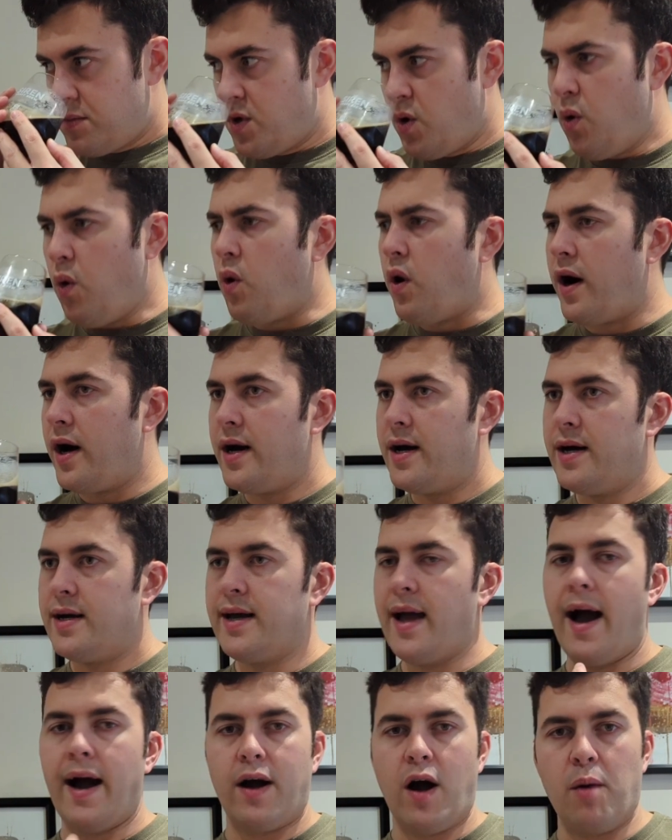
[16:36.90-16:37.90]
Oh
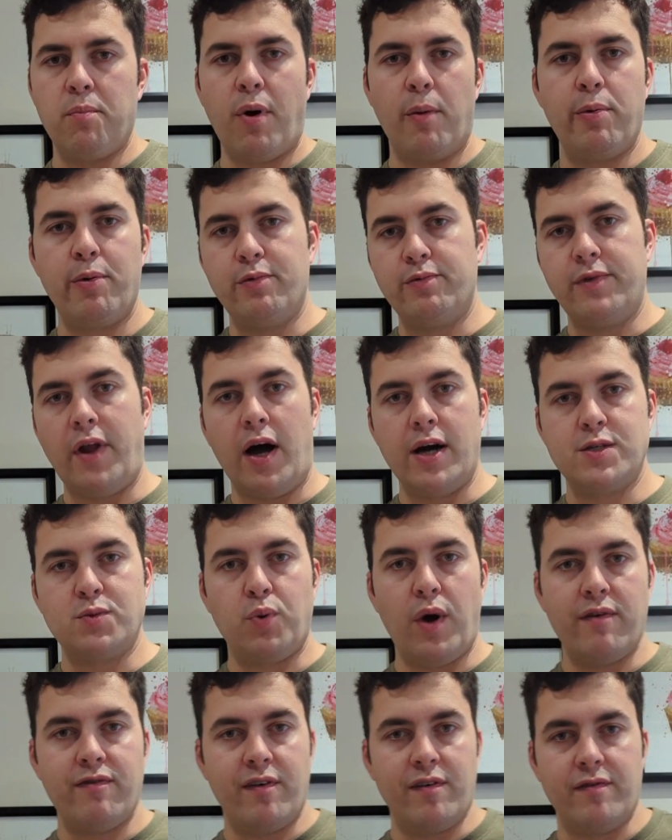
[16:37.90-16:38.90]
yeah, I got a proper nice
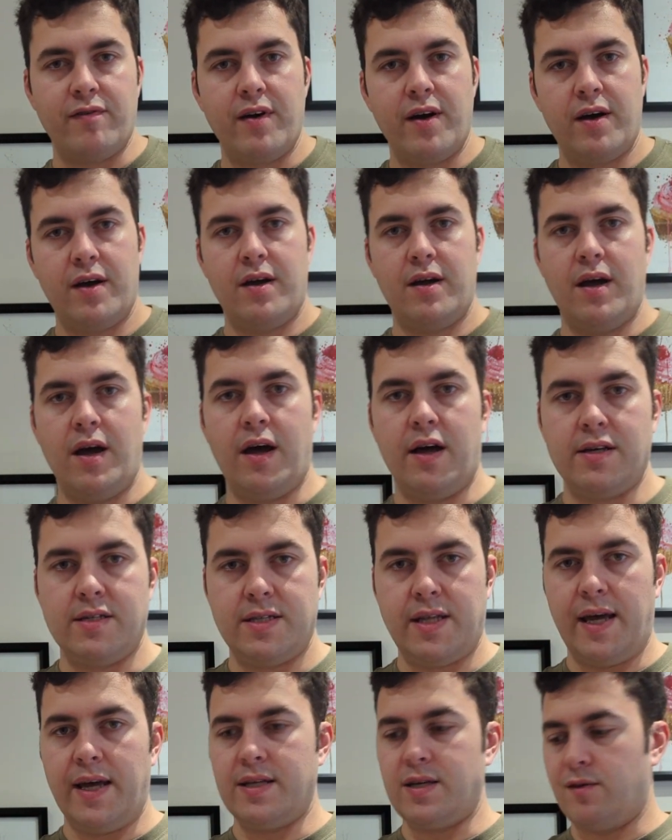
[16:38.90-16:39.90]
whiff of
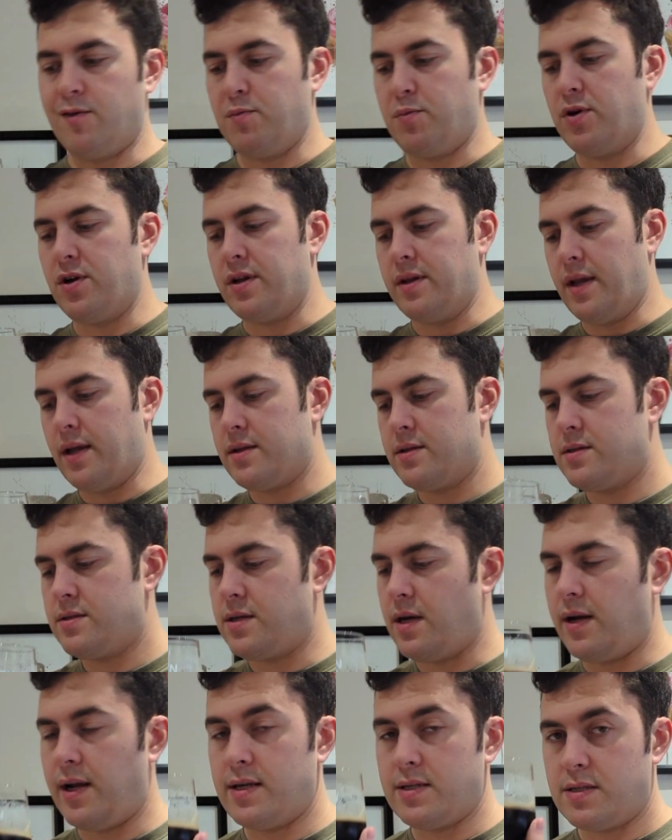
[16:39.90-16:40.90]
sticky toffee pudding there.
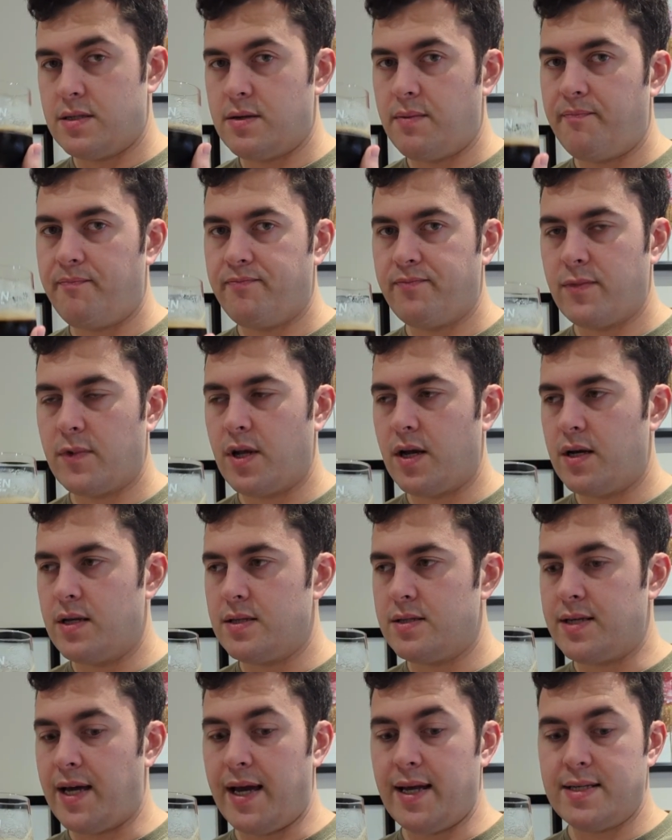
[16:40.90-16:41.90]
So let's
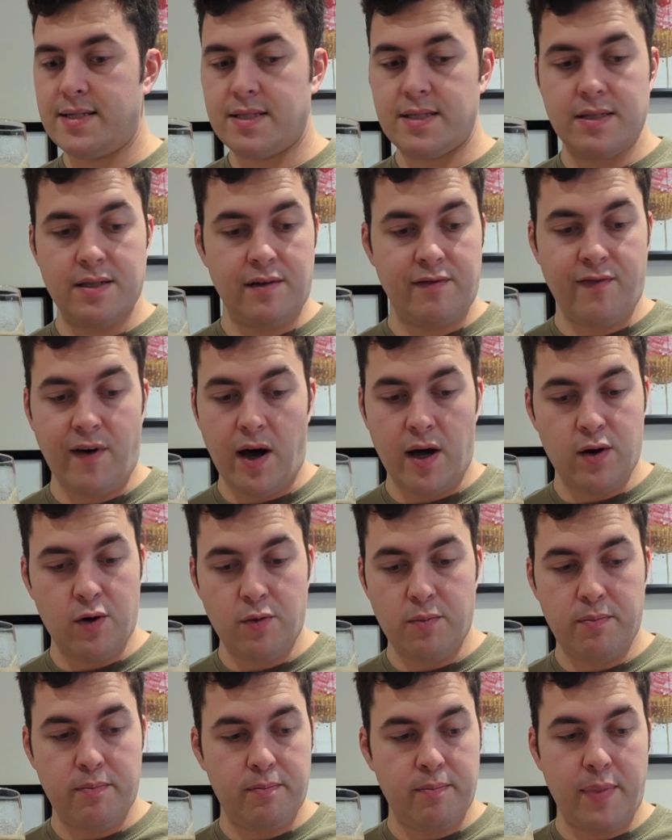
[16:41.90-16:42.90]
taste the
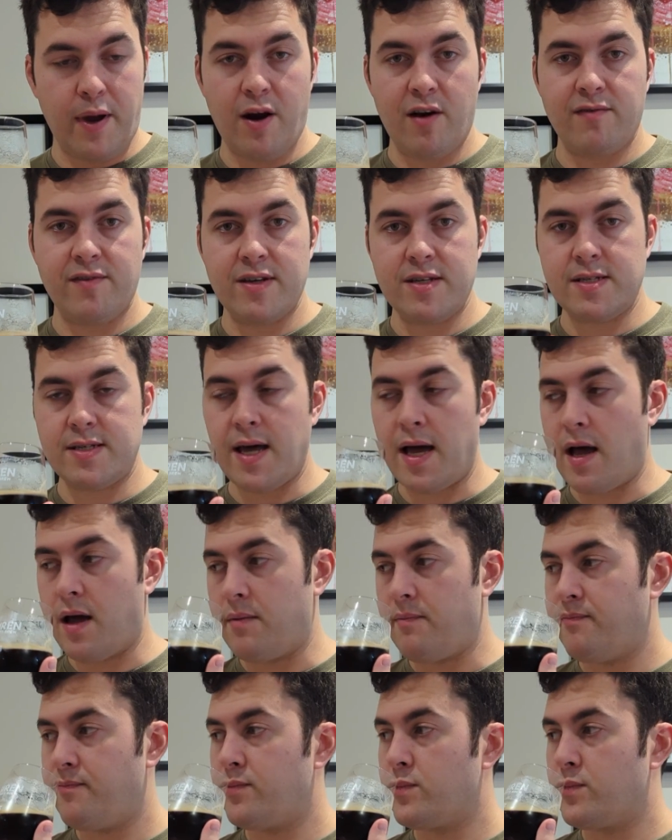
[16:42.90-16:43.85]
final beer of this set.